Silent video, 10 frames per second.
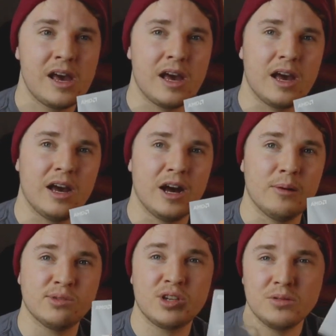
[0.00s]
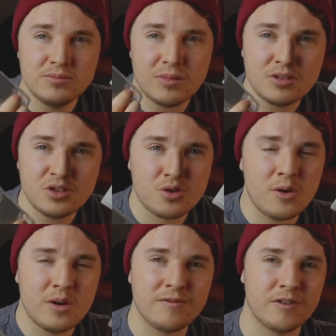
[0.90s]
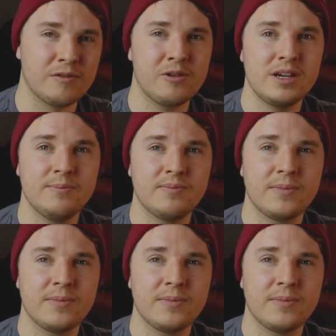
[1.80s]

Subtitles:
So I'll just throw it in for free.